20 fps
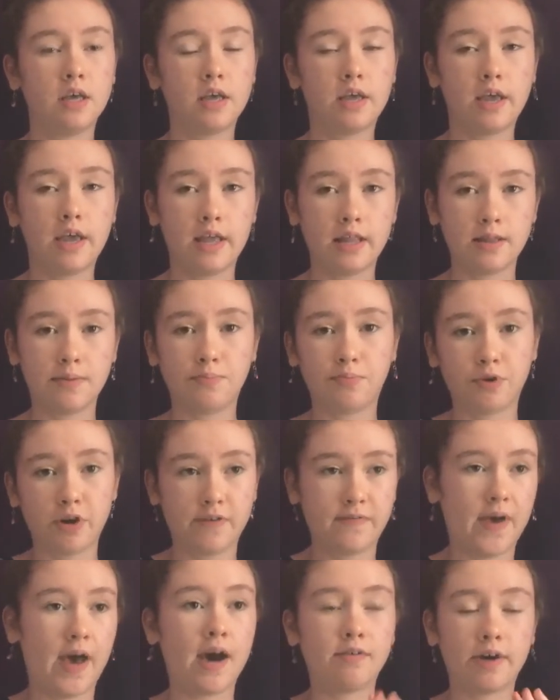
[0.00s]
in the brief
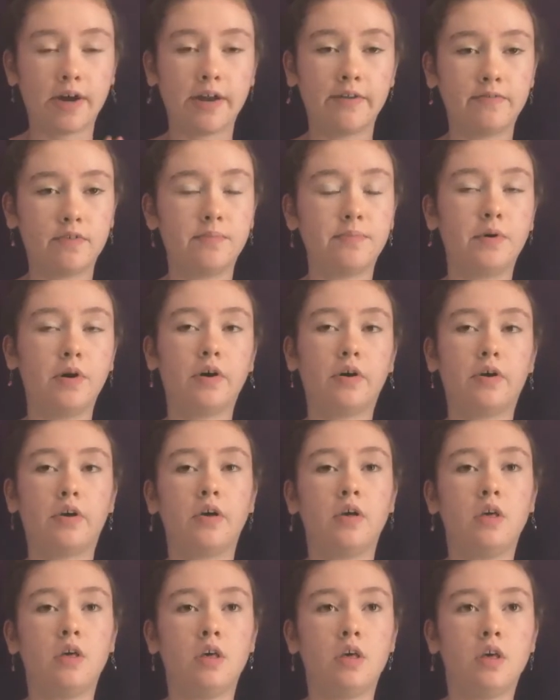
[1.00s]
outline of the book.
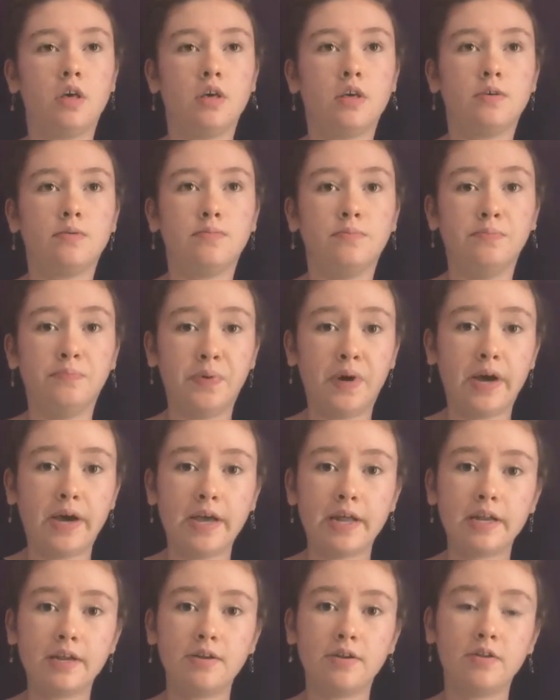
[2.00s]

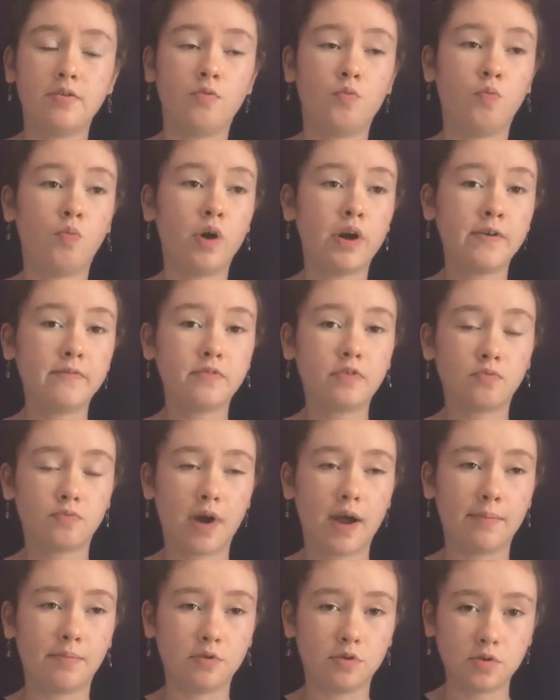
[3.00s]
But one of the
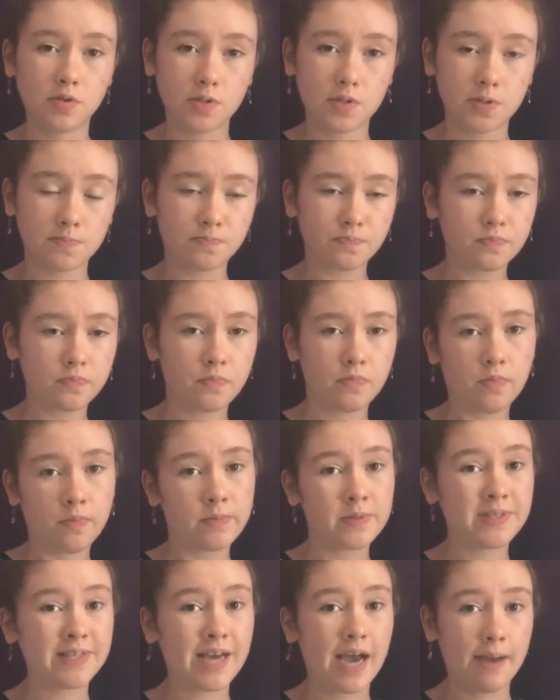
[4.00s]
rebels,
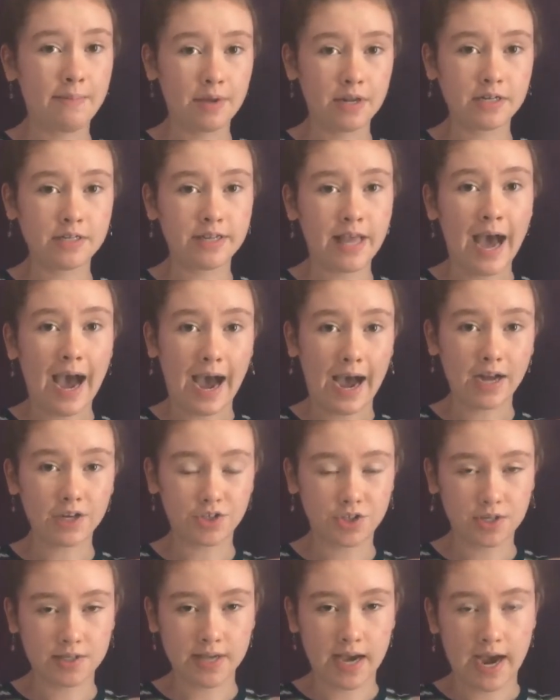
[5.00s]
Simon Hatch,
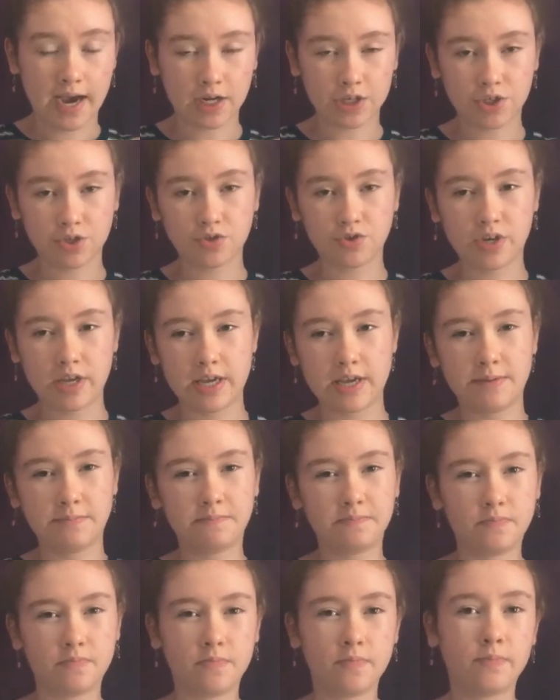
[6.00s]

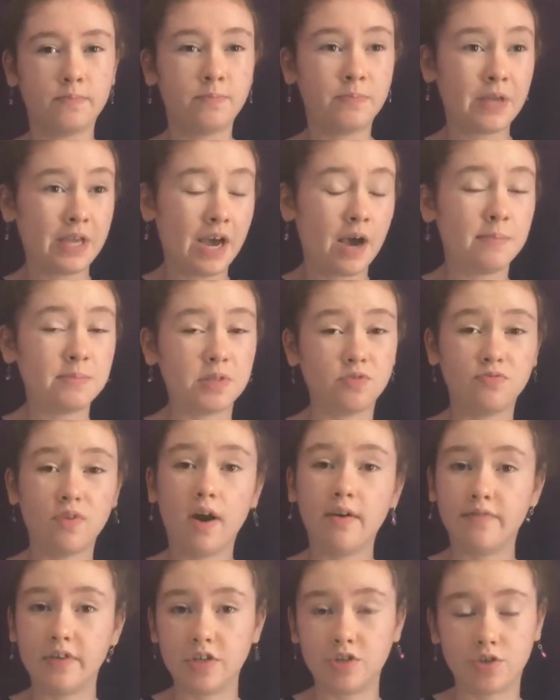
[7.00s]
becomes a
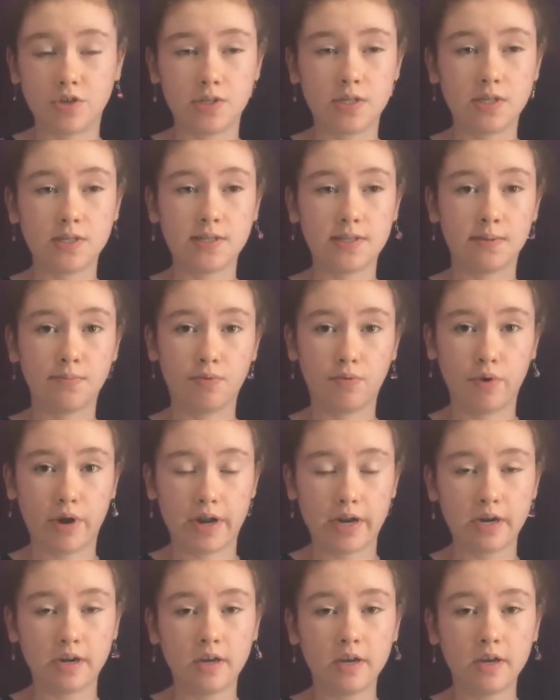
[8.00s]
love interest at some point.